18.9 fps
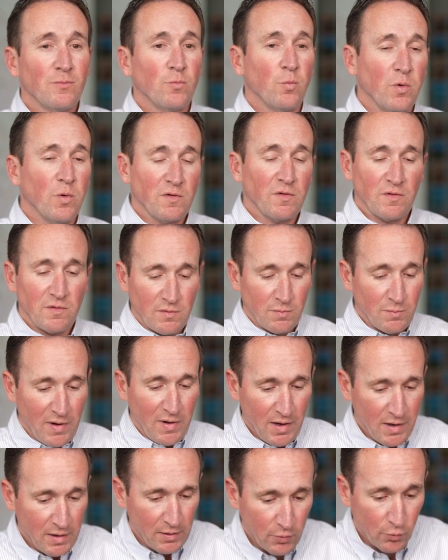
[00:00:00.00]
What's
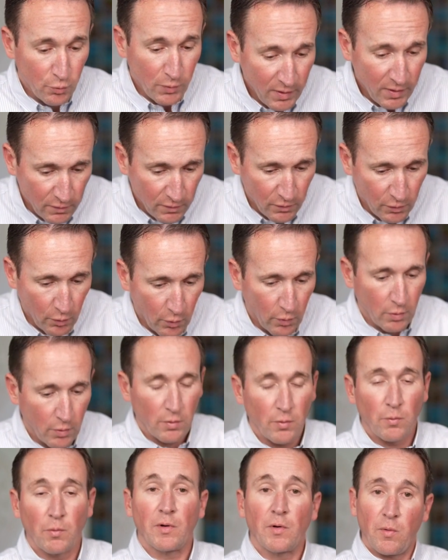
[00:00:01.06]
my credit score
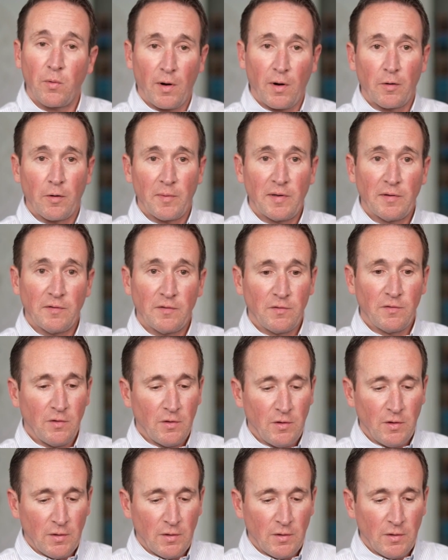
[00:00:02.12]
requirement?